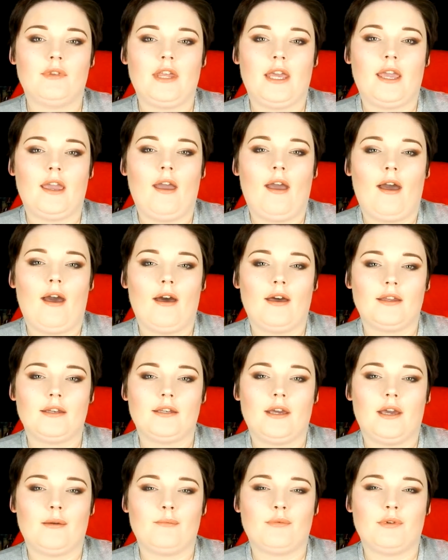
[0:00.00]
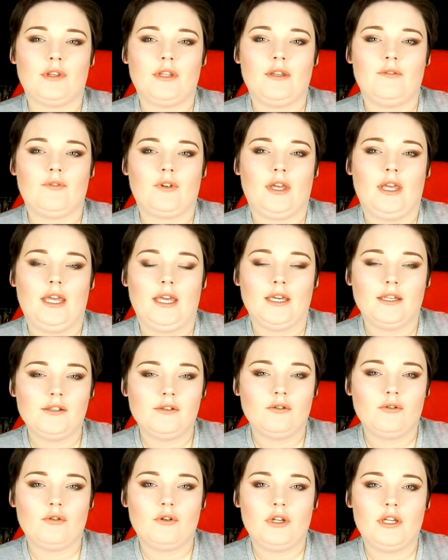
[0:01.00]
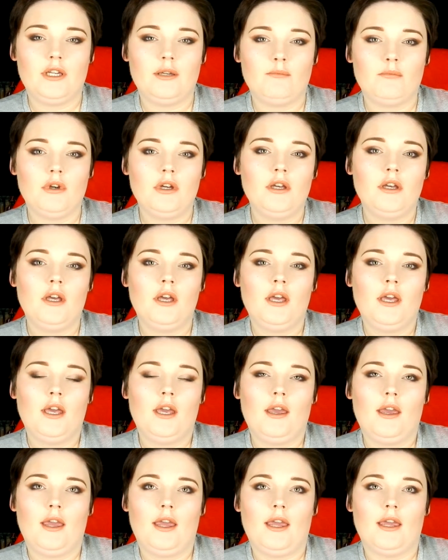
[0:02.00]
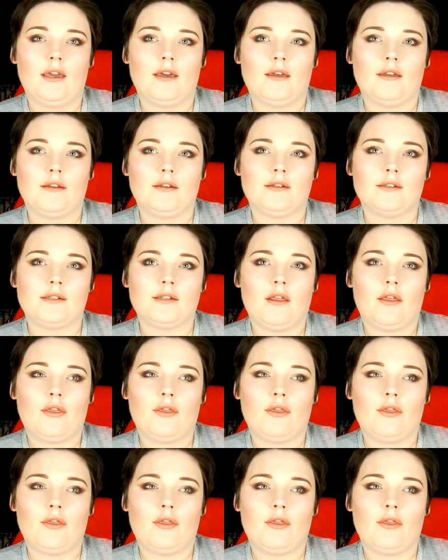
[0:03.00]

They had, I believe, a hand cream and